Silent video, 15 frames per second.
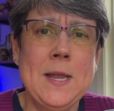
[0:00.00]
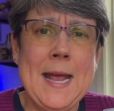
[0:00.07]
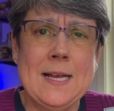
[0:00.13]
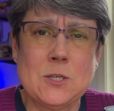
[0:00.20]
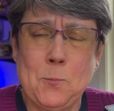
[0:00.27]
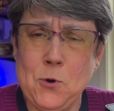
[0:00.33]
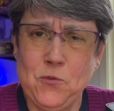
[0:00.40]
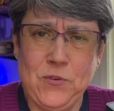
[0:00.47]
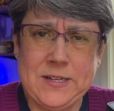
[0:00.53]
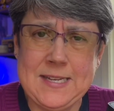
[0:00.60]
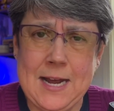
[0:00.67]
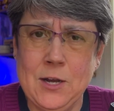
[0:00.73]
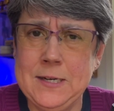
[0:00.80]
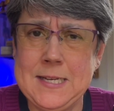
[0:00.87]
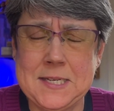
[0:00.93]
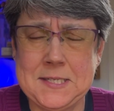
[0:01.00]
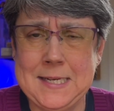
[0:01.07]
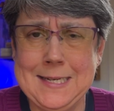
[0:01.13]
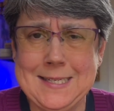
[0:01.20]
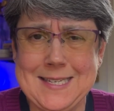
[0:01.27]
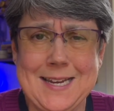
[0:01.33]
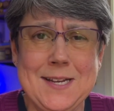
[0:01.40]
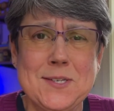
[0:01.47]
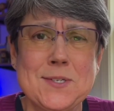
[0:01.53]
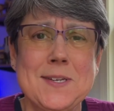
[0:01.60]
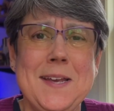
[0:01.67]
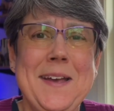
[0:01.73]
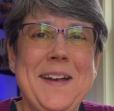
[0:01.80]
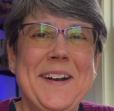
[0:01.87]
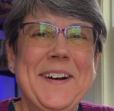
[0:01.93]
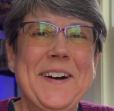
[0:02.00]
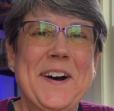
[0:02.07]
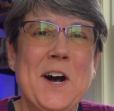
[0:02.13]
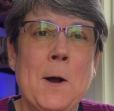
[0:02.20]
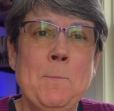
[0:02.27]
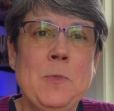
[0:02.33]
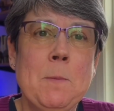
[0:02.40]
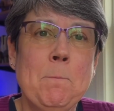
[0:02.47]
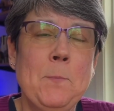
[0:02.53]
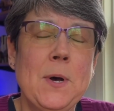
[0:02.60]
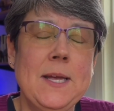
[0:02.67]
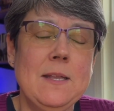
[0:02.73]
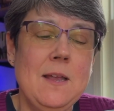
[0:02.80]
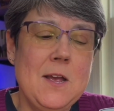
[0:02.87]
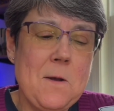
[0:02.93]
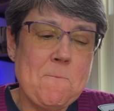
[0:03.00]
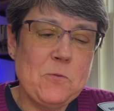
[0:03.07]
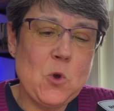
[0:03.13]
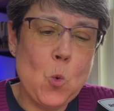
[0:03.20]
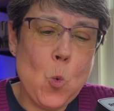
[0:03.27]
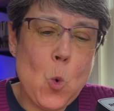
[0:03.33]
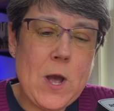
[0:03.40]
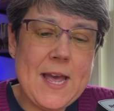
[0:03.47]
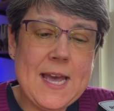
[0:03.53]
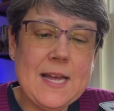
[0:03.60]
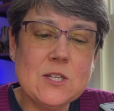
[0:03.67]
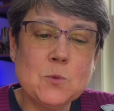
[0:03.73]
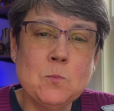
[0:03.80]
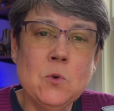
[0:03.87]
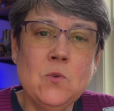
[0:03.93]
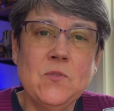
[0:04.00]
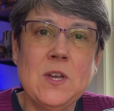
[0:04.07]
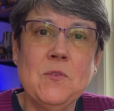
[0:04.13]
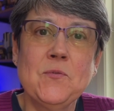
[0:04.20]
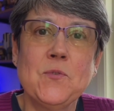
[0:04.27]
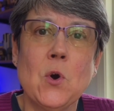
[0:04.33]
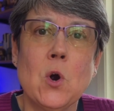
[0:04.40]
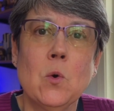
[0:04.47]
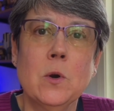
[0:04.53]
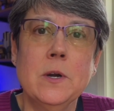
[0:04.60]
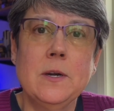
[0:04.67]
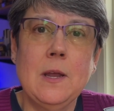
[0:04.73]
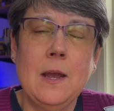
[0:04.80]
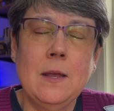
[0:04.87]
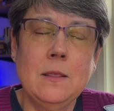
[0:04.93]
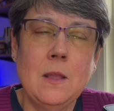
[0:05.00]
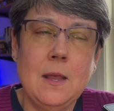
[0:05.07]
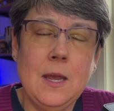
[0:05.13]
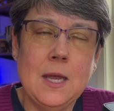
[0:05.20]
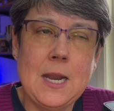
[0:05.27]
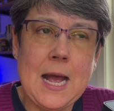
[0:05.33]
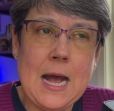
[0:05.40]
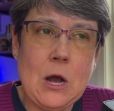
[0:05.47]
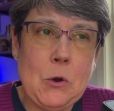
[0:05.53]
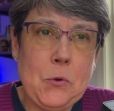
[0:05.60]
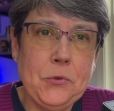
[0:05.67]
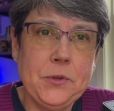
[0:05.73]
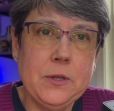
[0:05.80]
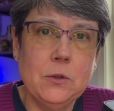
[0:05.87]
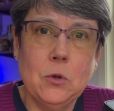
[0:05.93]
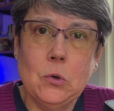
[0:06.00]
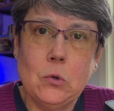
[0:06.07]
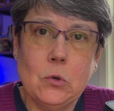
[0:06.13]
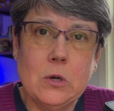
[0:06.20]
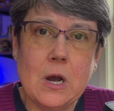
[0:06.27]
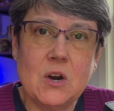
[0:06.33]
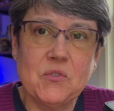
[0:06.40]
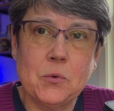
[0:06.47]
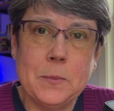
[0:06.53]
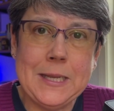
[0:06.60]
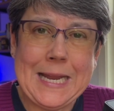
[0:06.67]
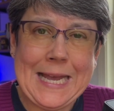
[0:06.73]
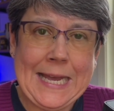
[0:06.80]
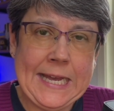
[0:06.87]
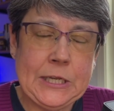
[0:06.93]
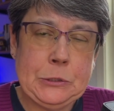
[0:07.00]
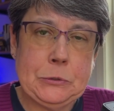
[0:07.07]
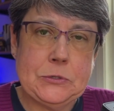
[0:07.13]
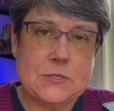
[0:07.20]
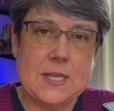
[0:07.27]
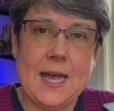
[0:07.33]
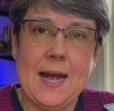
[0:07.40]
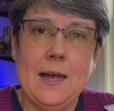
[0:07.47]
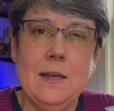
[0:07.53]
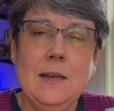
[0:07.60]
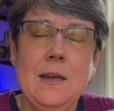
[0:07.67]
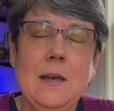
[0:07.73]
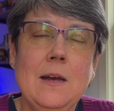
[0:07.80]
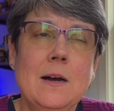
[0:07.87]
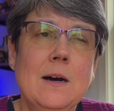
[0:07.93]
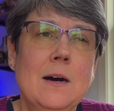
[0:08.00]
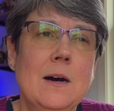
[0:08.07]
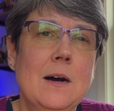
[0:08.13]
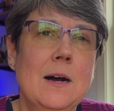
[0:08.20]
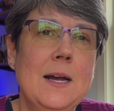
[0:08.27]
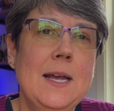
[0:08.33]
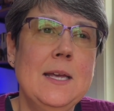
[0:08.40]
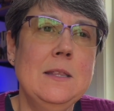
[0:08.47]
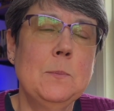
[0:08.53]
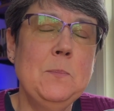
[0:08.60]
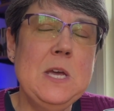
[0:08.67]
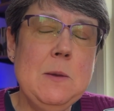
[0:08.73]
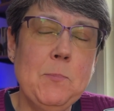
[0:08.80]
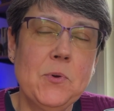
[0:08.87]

a perfect town. It doesn't exist. But the way it's moving forward and how the local government handles that, and the people